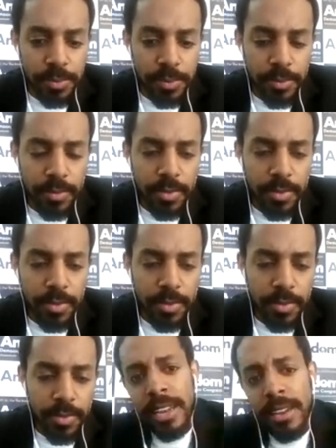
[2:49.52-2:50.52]

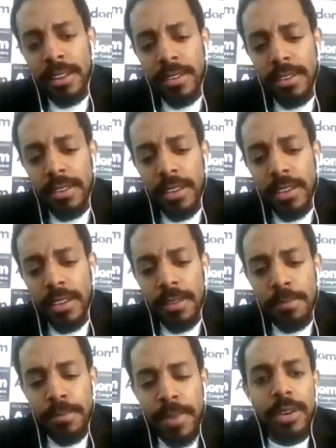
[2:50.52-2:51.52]
And in many respects in
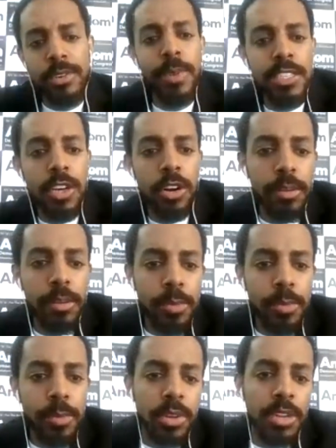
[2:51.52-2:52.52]
our community, especially when
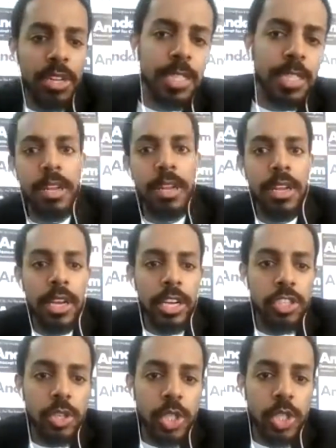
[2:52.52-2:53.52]
we're looking at
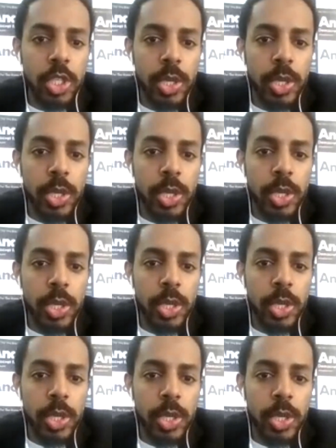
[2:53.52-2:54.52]
socioeconomic
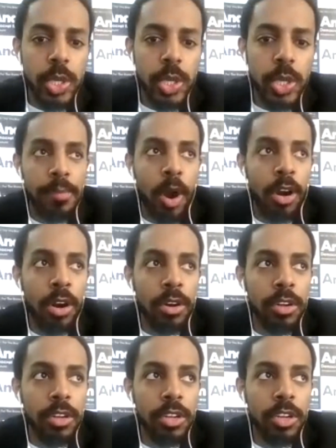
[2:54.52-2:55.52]
indicators,
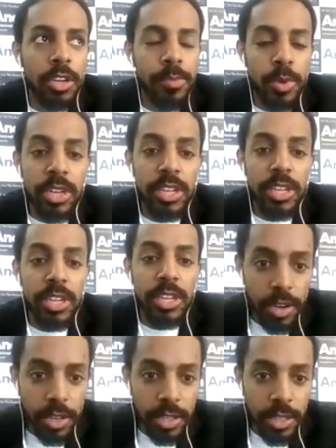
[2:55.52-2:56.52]
our community is
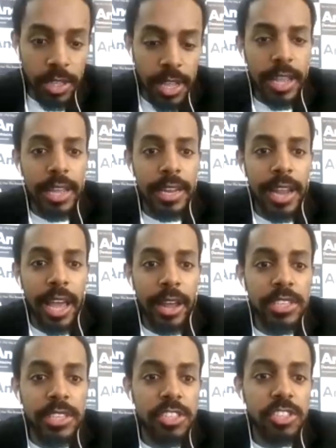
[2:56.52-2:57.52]
struggling. And not only is it
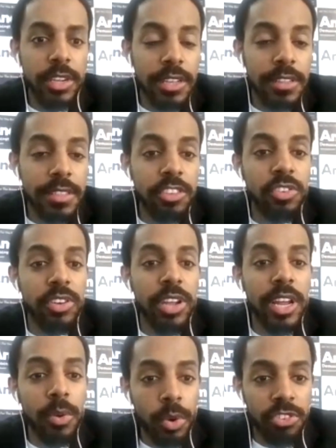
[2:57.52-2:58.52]
struggling, things are
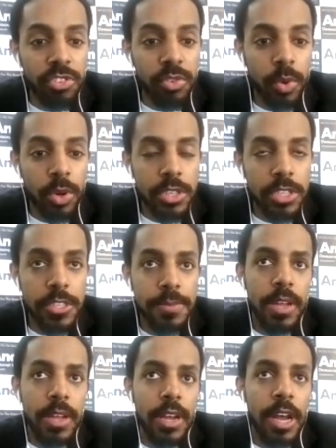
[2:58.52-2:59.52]
getting worse and worse.
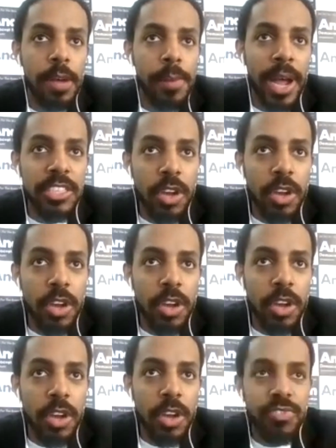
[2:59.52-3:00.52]
I saw this
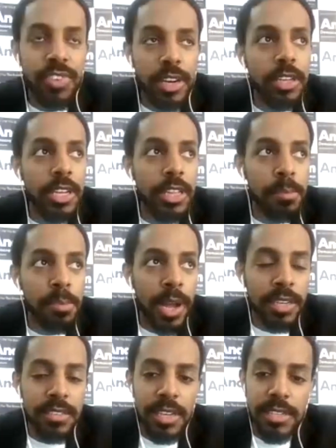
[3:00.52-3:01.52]
very clearly in the
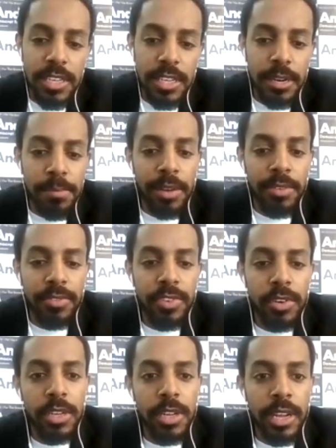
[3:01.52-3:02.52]
Bronx. I see it in Mount
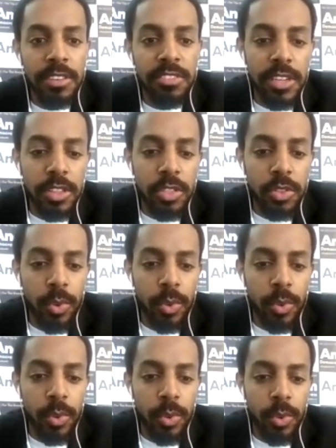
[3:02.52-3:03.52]
Vernon, and I see it throughout
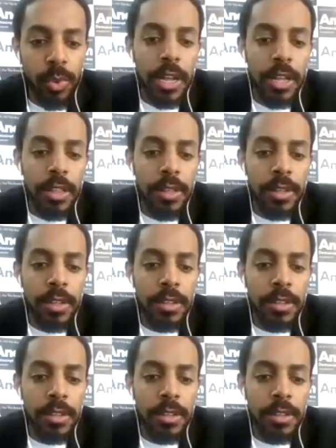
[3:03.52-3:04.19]
the